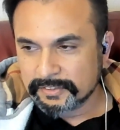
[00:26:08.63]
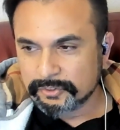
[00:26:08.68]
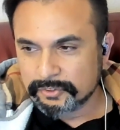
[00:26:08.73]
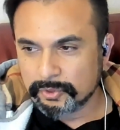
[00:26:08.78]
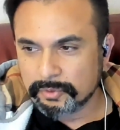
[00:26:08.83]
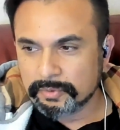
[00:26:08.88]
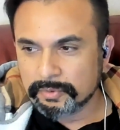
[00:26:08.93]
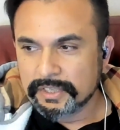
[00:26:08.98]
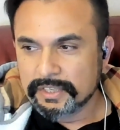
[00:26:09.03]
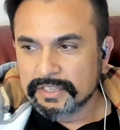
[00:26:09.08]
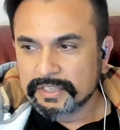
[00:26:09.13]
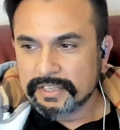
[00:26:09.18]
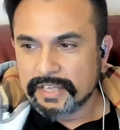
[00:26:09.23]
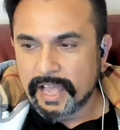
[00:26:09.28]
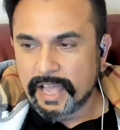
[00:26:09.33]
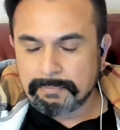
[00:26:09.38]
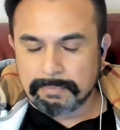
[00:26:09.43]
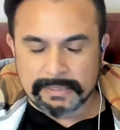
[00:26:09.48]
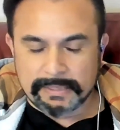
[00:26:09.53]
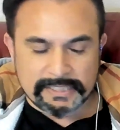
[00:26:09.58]
So
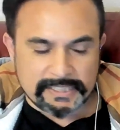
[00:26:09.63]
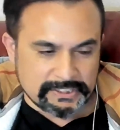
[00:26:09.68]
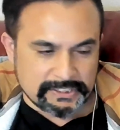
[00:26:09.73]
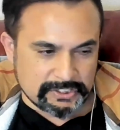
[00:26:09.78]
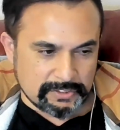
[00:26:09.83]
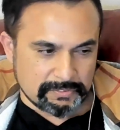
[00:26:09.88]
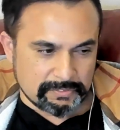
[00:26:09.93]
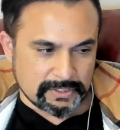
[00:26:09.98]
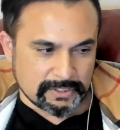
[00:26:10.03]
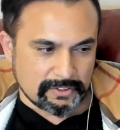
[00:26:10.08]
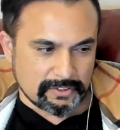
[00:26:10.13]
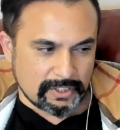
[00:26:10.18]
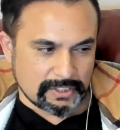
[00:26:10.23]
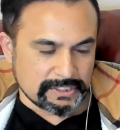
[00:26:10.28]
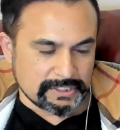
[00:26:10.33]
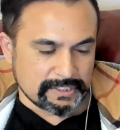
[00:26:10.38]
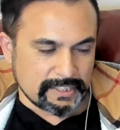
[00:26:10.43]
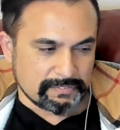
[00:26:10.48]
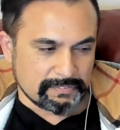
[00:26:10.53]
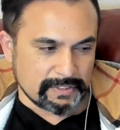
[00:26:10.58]
application of
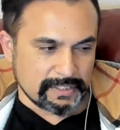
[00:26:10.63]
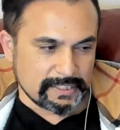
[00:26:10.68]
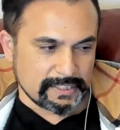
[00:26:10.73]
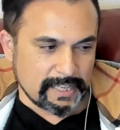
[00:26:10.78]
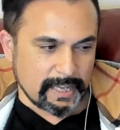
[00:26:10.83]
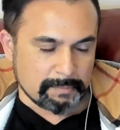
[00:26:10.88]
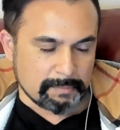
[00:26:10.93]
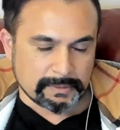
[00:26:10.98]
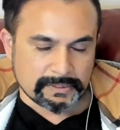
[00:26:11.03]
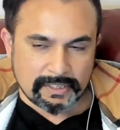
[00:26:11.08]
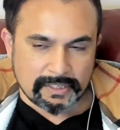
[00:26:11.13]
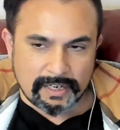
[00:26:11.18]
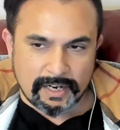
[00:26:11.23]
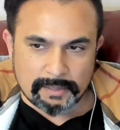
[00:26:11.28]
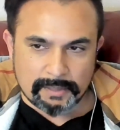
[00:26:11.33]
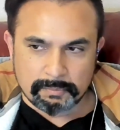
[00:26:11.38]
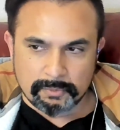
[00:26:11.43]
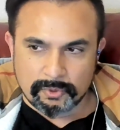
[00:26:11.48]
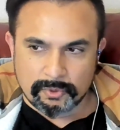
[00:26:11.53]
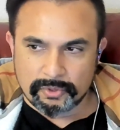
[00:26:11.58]
technology definitely happens a
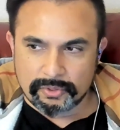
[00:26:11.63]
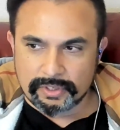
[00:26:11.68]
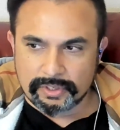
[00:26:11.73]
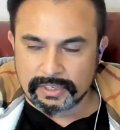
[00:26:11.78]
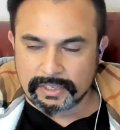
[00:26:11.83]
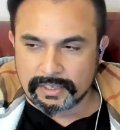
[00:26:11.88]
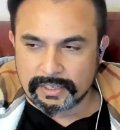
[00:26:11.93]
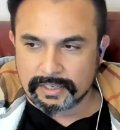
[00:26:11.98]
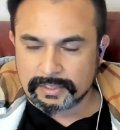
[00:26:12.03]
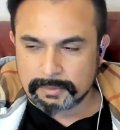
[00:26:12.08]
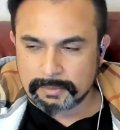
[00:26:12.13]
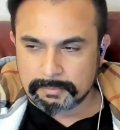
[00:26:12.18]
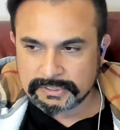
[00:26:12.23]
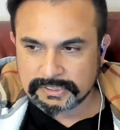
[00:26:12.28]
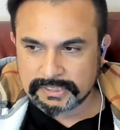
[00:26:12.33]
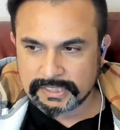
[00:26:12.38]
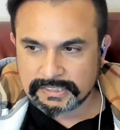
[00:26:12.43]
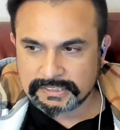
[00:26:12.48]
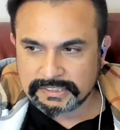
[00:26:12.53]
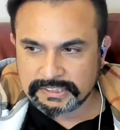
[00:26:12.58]
lot more.
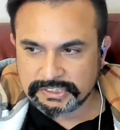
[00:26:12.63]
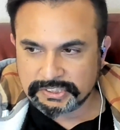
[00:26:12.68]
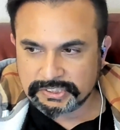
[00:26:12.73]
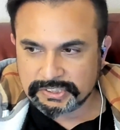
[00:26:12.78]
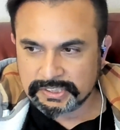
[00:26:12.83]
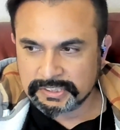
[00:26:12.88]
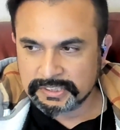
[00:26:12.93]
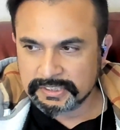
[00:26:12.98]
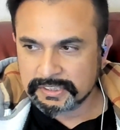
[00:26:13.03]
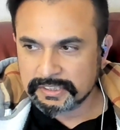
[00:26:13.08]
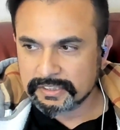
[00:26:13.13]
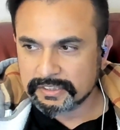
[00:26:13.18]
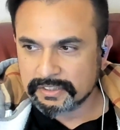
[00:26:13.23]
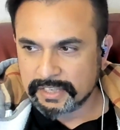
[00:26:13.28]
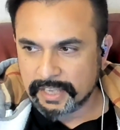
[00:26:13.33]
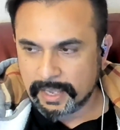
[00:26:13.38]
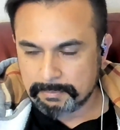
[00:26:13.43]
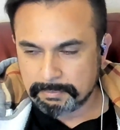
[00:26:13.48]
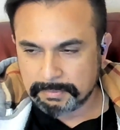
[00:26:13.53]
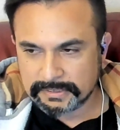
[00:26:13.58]
Commercialization
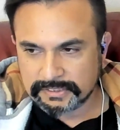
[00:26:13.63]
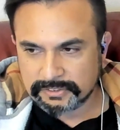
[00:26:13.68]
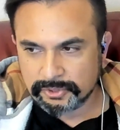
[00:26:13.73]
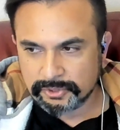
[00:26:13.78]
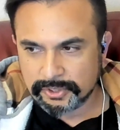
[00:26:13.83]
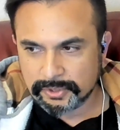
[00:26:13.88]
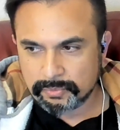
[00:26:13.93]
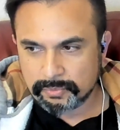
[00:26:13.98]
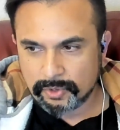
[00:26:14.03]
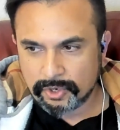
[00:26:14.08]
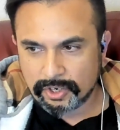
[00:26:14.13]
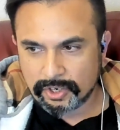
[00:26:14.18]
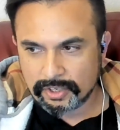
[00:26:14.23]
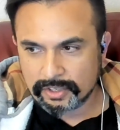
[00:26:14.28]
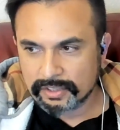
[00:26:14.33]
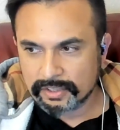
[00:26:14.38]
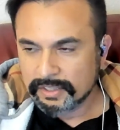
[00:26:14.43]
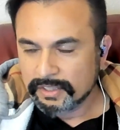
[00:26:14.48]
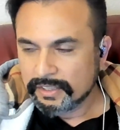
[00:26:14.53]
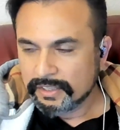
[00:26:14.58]
happens during
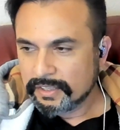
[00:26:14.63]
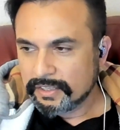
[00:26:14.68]
war.